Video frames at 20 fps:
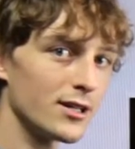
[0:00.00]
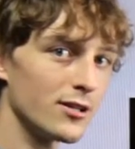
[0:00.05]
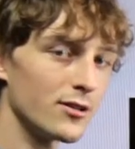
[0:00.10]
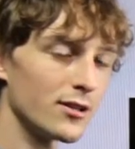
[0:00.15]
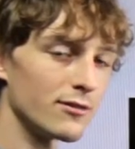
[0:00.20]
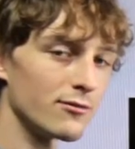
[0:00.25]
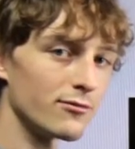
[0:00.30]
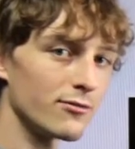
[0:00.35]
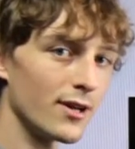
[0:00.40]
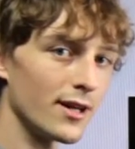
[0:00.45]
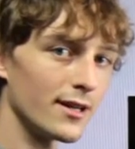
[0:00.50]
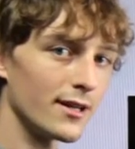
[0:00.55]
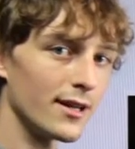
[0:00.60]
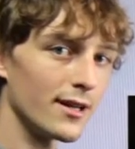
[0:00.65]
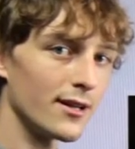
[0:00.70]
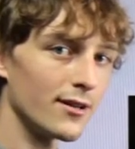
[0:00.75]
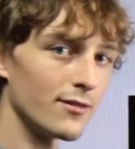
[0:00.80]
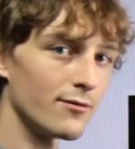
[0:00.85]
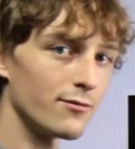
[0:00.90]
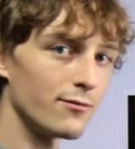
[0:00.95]
You can find
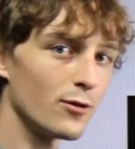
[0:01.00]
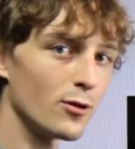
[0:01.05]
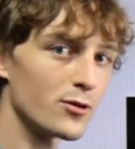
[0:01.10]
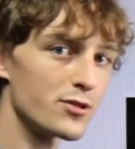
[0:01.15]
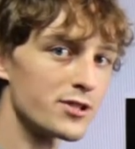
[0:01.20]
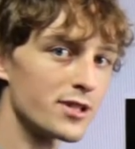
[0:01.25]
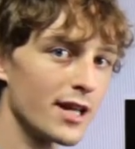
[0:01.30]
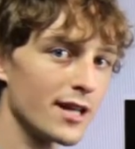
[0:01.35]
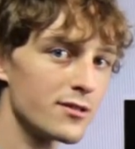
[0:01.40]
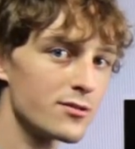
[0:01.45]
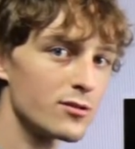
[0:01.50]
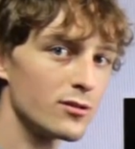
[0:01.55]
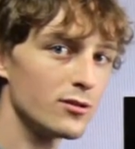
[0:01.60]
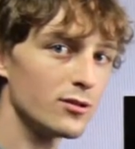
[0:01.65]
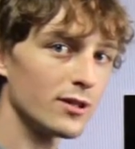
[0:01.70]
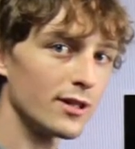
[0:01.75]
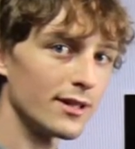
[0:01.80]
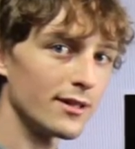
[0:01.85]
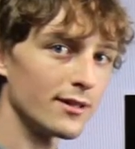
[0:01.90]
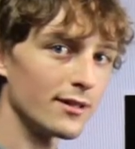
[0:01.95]
a full
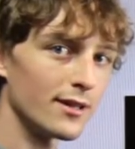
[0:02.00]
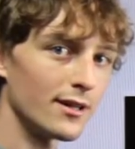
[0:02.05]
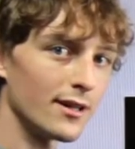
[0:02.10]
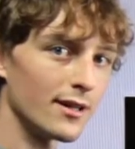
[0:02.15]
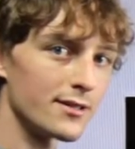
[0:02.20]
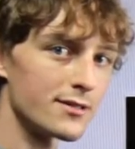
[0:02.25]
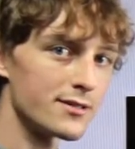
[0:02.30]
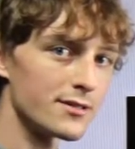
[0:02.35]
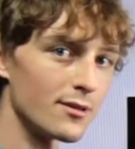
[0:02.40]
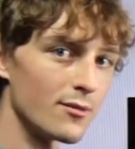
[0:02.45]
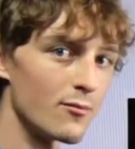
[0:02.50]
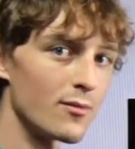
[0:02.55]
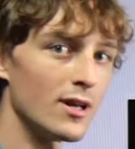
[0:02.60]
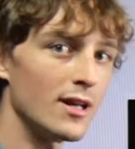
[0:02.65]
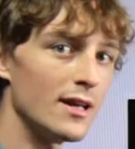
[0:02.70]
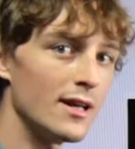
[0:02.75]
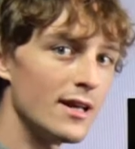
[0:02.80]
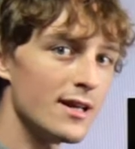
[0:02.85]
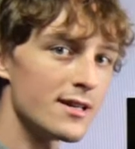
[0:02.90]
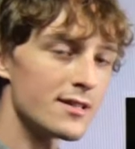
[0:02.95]
schedule and some
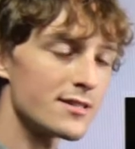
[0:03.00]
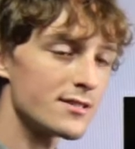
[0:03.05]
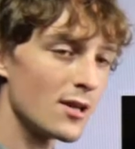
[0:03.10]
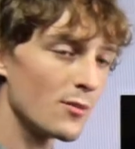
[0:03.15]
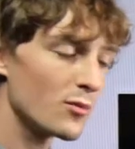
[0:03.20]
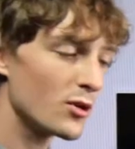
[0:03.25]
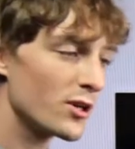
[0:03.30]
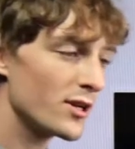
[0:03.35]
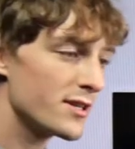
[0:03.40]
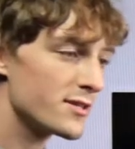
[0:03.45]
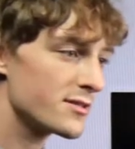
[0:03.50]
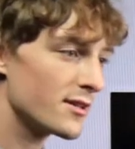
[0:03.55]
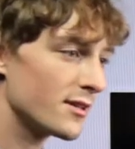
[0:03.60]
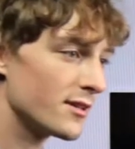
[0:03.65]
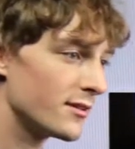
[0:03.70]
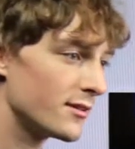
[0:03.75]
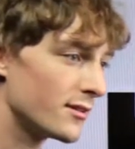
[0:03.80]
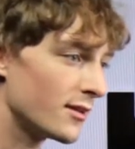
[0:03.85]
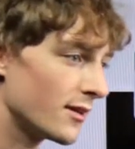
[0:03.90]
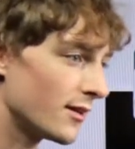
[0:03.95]
summaries
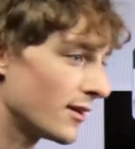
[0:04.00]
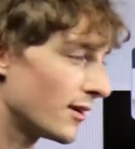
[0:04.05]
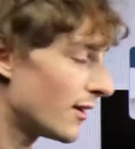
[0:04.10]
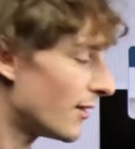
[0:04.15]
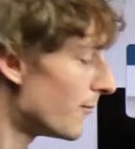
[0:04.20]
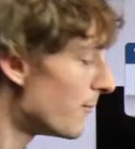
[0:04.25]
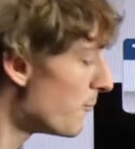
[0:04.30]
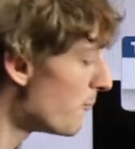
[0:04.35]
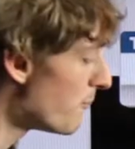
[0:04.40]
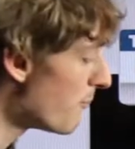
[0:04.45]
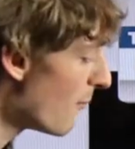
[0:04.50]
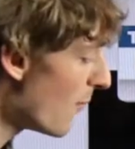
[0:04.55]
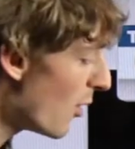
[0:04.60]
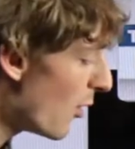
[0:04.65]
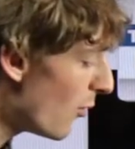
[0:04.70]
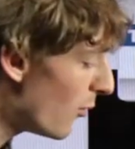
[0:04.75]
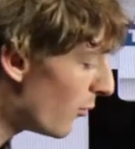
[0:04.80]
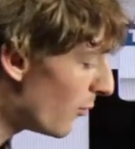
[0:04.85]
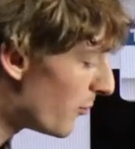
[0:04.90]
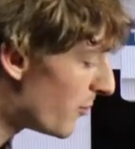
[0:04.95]
on a
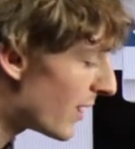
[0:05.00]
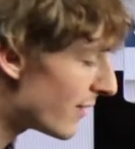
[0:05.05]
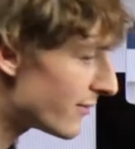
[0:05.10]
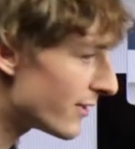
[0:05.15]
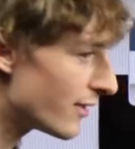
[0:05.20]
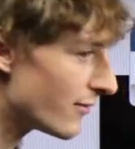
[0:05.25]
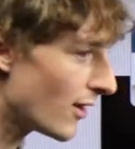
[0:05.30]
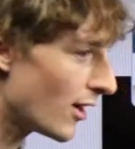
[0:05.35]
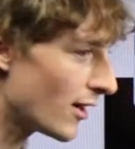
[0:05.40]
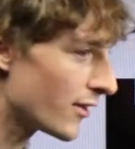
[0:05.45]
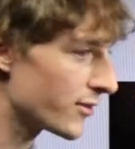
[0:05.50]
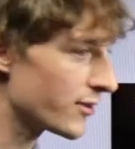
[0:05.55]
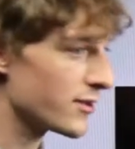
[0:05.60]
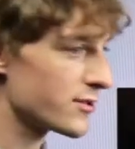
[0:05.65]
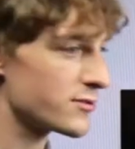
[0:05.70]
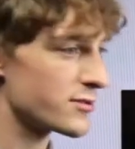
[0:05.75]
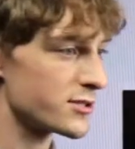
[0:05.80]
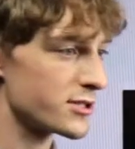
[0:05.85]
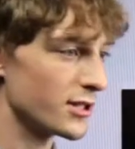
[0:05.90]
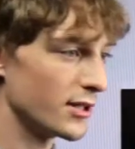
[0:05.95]
whole bevy of
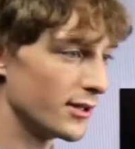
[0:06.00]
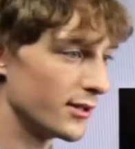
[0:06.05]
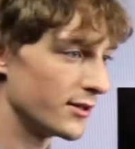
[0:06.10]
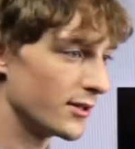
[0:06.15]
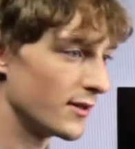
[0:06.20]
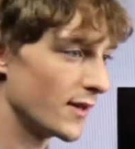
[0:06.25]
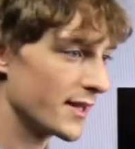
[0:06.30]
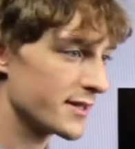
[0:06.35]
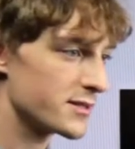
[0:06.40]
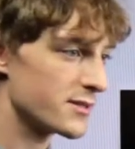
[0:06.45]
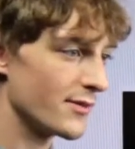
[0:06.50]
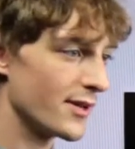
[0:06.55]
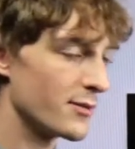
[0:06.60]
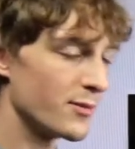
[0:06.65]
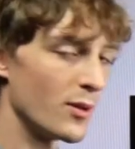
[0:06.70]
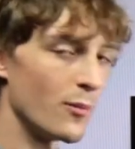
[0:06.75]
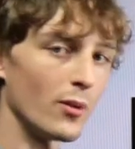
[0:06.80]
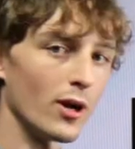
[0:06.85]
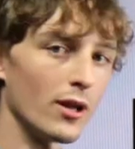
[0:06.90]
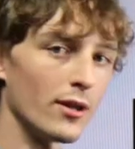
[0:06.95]
authors, which include the likes of
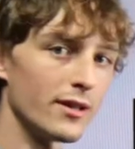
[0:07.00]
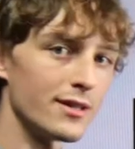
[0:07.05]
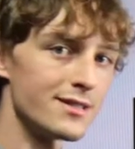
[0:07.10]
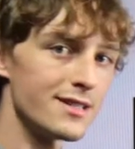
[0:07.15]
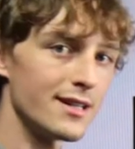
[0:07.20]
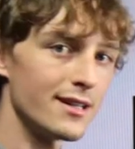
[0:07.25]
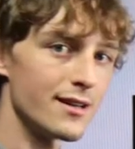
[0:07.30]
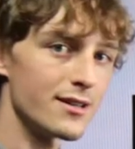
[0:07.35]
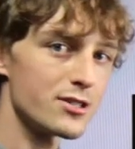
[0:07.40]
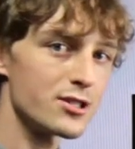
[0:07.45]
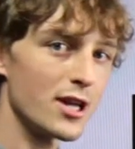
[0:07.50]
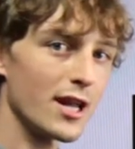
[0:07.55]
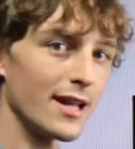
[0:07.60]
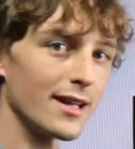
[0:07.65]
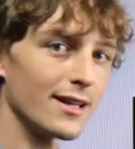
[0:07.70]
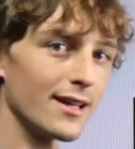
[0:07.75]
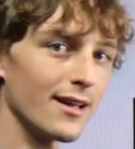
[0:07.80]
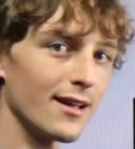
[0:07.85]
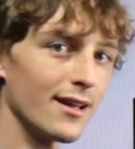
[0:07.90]
Amy Brill and Tina Chang